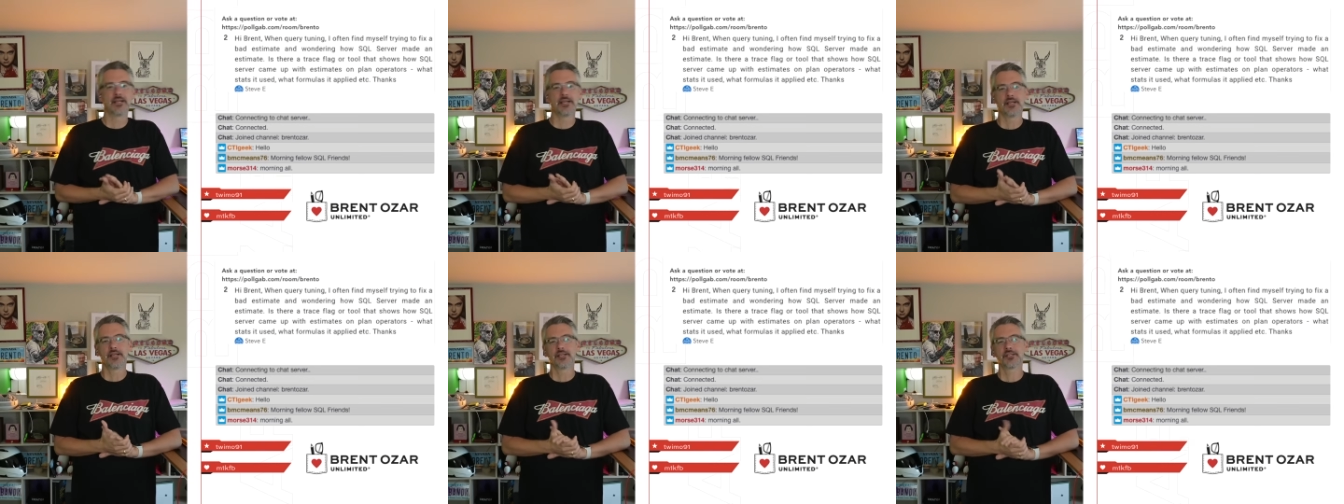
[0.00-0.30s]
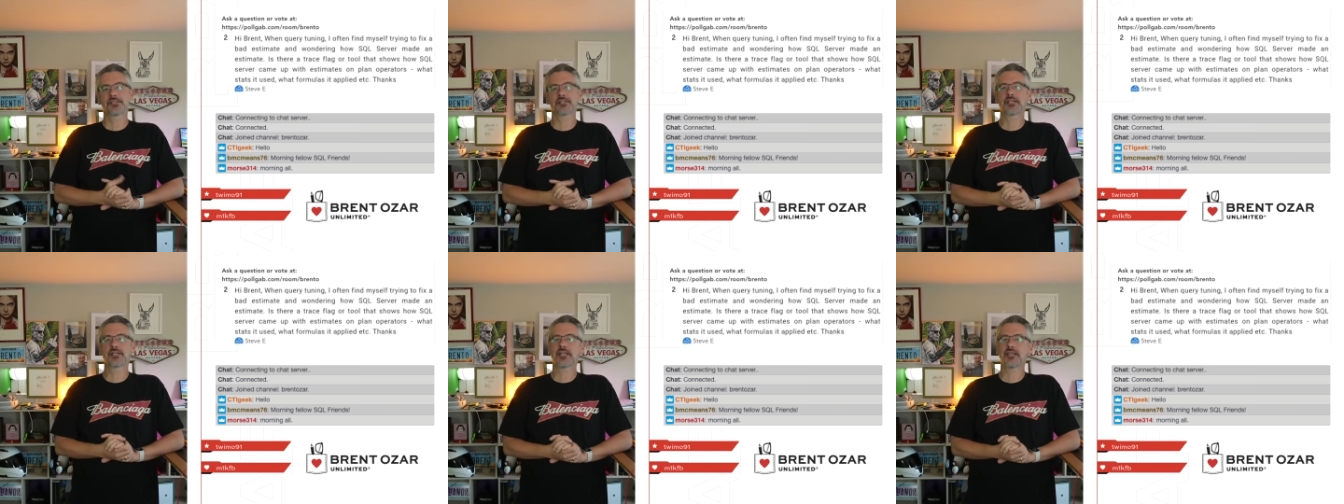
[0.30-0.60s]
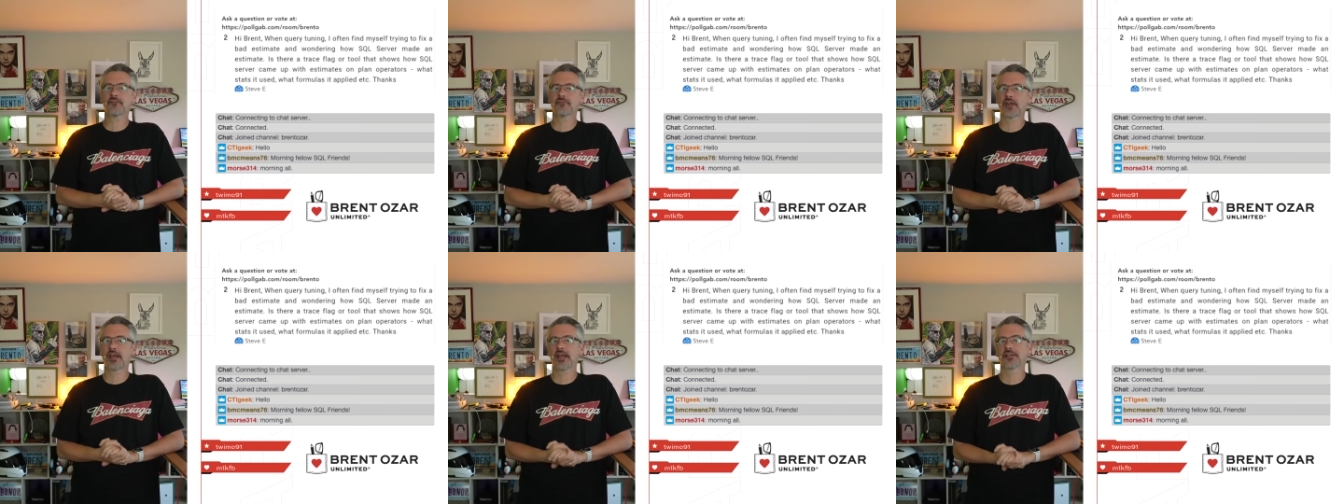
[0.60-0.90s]

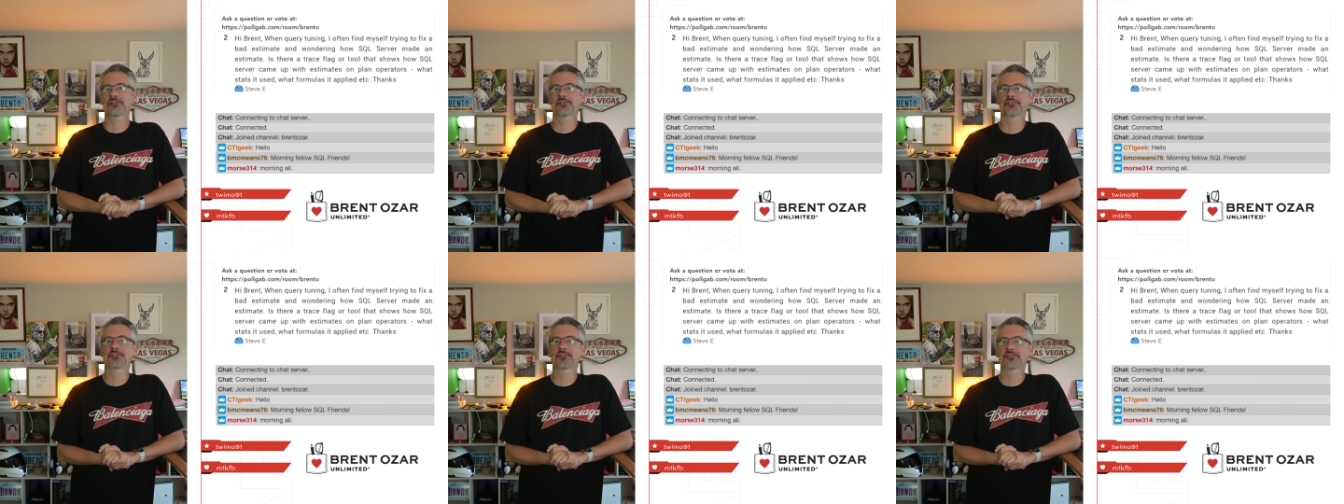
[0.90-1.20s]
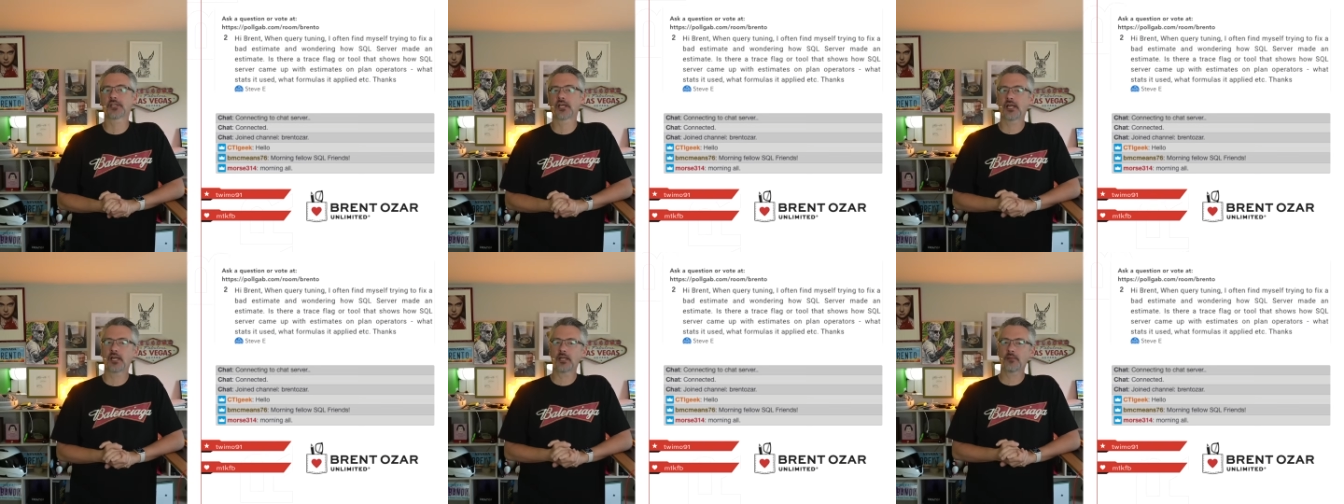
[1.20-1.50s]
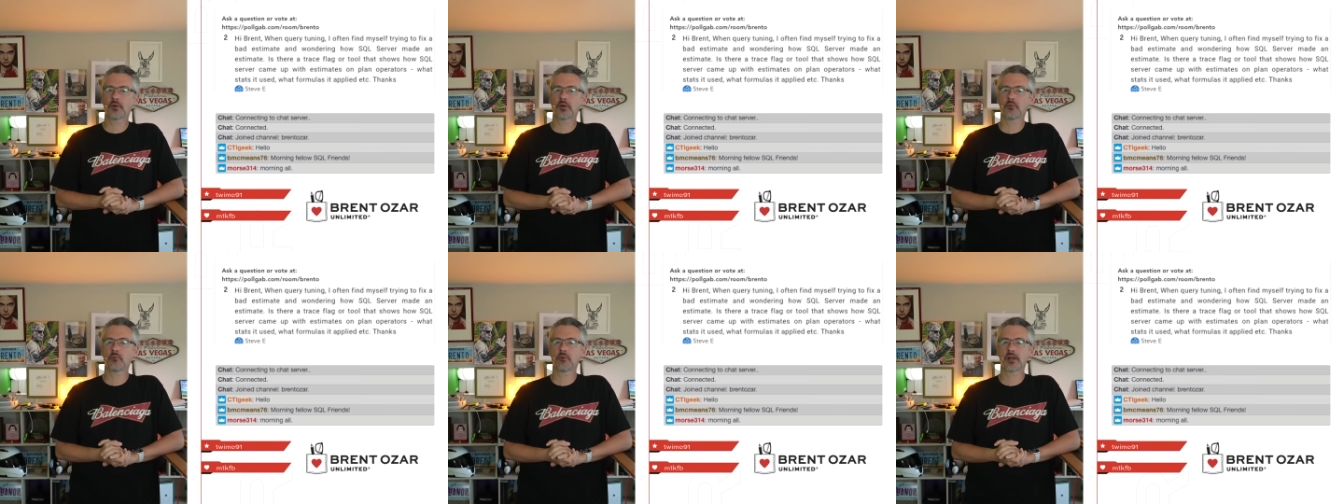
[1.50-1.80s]
Steve asks, hi
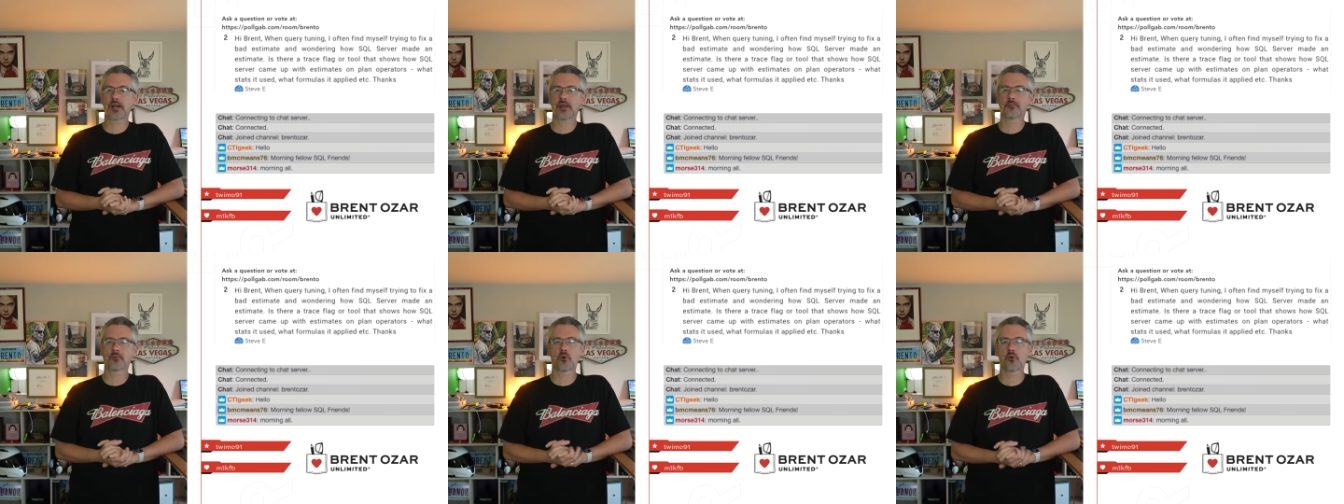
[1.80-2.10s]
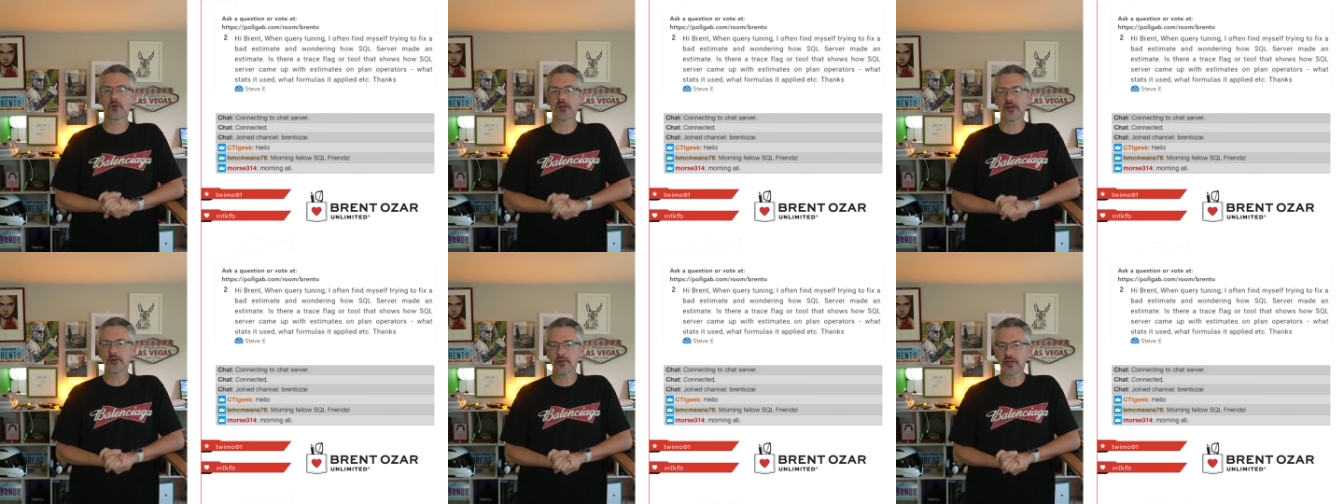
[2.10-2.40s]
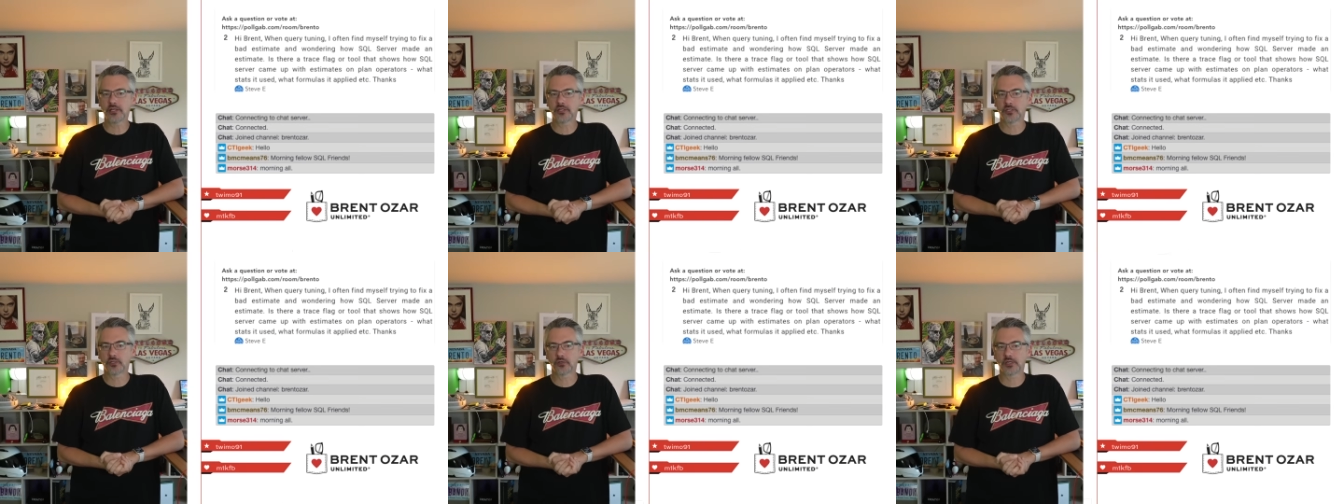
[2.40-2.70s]
Brent, when I'm
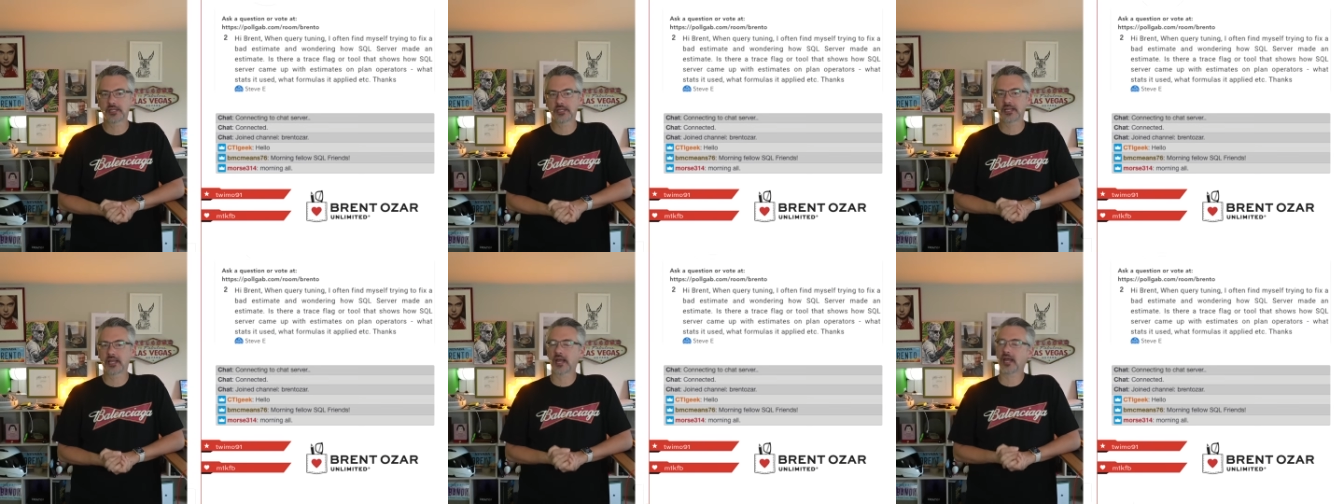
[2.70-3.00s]
query tuning,